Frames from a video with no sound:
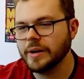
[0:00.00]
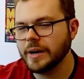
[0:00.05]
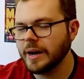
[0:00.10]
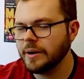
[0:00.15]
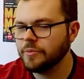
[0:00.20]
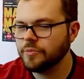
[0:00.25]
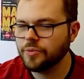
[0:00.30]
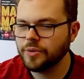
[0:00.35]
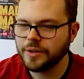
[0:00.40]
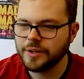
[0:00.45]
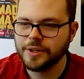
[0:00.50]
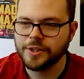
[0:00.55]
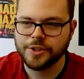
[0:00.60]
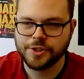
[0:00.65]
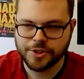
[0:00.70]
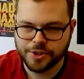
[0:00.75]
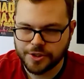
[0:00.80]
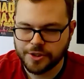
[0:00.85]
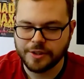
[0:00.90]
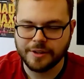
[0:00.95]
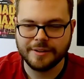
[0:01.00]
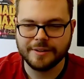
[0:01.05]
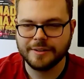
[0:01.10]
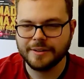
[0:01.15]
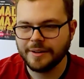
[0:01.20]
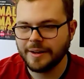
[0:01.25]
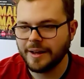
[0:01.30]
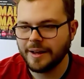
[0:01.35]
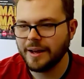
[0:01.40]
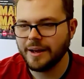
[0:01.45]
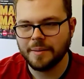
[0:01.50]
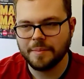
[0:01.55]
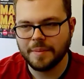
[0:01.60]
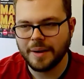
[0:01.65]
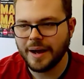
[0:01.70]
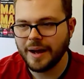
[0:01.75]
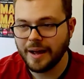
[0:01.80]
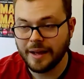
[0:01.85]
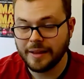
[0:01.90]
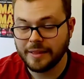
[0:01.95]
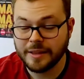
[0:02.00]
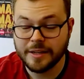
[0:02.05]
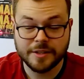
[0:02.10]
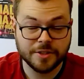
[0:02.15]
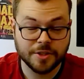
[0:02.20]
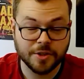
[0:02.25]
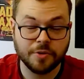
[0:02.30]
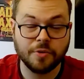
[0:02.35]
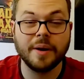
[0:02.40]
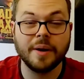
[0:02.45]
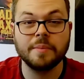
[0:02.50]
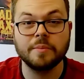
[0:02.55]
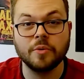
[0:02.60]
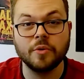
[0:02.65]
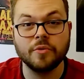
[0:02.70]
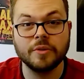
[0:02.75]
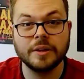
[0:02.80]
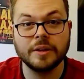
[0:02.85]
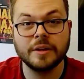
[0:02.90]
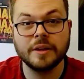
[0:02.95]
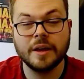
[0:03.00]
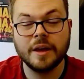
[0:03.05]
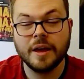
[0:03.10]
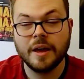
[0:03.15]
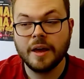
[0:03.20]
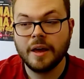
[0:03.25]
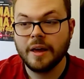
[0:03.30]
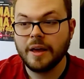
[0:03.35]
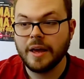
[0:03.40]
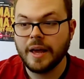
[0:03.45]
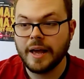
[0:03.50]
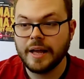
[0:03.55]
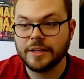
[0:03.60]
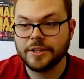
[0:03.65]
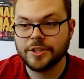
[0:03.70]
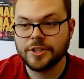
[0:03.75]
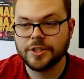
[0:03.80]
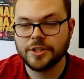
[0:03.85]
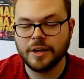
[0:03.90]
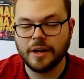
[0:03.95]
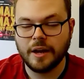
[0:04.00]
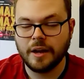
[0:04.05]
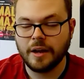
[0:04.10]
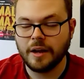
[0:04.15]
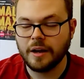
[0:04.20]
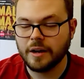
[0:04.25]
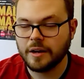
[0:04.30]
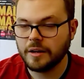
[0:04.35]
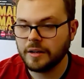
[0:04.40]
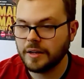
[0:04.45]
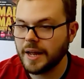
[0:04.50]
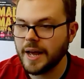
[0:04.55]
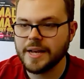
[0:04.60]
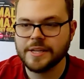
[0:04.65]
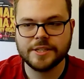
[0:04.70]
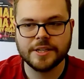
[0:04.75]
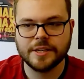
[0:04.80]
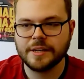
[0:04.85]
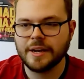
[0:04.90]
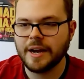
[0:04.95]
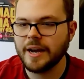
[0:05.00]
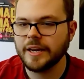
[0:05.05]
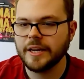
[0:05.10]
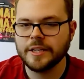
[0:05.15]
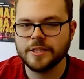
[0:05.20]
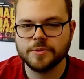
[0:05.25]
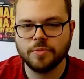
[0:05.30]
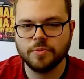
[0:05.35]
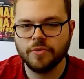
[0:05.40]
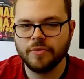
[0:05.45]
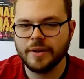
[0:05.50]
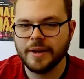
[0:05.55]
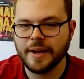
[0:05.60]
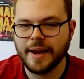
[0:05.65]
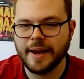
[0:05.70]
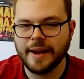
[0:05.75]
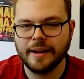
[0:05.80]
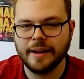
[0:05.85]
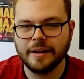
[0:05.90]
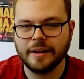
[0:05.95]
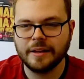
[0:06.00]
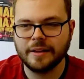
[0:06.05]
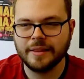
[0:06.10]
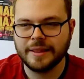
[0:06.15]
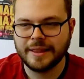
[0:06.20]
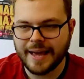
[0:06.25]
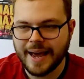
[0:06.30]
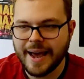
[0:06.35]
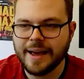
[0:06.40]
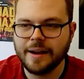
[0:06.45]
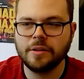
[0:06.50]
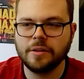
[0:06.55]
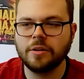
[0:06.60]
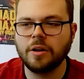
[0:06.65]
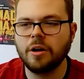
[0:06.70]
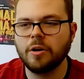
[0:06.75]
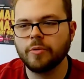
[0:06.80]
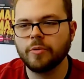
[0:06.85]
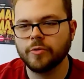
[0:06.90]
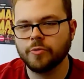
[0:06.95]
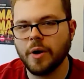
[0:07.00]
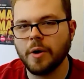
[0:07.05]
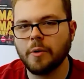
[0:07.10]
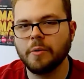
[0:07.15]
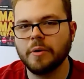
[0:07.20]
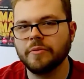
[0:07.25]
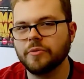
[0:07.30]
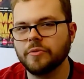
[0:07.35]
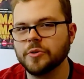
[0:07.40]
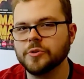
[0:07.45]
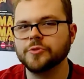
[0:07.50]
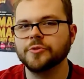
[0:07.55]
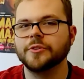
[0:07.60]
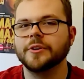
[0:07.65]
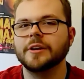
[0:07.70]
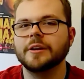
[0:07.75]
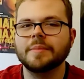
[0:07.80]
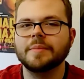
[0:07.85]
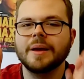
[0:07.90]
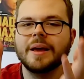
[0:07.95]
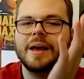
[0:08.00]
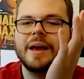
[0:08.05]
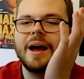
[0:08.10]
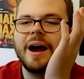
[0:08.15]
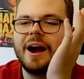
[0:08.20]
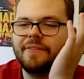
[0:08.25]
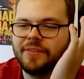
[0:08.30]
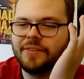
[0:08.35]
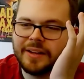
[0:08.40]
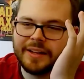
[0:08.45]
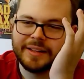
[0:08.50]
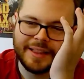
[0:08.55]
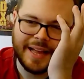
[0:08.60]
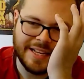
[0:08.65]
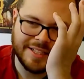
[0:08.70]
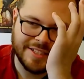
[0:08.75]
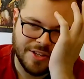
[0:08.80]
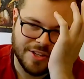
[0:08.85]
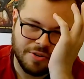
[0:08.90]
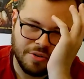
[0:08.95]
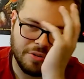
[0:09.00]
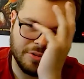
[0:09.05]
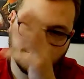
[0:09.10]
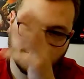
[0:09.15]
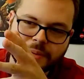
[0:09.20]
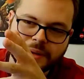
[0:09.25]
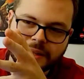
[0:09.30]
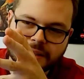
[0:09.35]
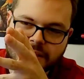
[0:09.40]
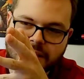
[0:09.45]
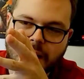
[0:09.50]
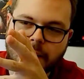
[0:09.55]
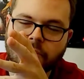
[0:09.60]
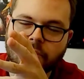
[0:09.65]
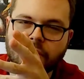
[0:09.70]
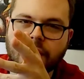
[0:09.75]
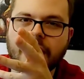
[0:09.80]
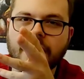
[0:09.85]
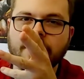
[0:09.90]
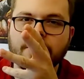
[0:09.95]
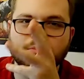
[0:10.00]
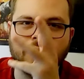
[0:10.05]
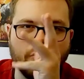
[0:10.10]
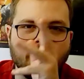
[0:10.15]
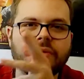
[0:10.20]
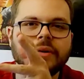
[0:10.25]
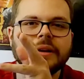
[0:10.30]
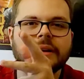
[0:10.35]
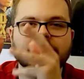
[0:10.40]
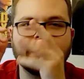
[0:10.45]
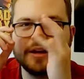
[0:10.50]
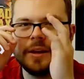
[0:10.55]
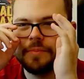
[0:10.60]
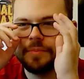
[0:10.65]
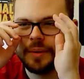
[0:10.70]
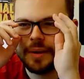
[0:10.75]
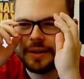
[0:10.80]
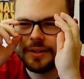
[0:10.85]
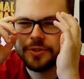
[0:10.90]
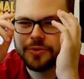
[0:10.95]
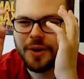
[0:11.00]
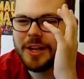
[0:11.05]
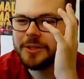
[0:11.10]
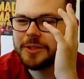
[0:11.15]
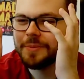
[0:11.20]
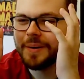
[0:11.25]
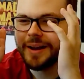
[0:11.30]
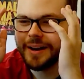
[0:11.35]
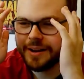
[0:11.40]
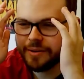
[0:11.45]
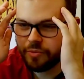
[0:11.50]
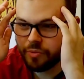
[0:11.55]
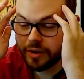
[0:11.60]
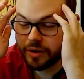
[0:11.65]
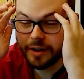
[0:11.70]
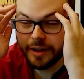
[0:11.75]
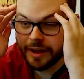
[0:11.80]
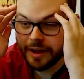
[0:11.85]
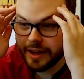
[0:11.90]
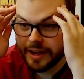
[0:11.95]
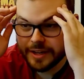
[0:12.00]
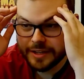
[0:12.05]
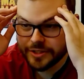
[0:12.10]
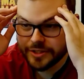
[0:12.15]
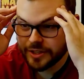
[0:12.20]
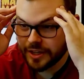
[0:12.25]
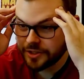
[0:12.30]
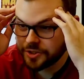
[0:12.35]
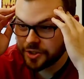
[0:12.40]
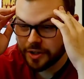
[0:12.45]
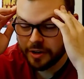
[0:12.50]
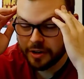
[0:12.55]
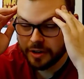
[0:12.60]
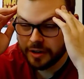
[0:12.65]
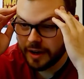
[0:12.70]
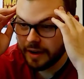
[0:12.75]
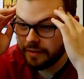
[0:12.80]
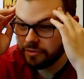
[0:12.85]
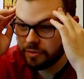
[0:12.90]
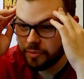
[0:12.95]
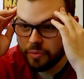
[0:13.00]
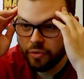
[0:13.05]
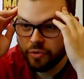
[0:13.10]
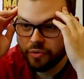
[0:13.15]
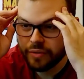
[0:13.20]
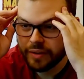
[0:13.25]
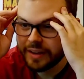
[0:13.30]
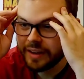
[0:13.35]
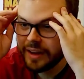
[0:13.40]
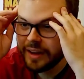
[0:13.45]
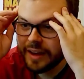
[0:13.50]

I really should. I think it's a great movie. It's a classic 90s movie, and that, along with Requiem for a Dream, I feel like that's the ultimate doubleheader movie night because Trainspotting really is such a clever movie.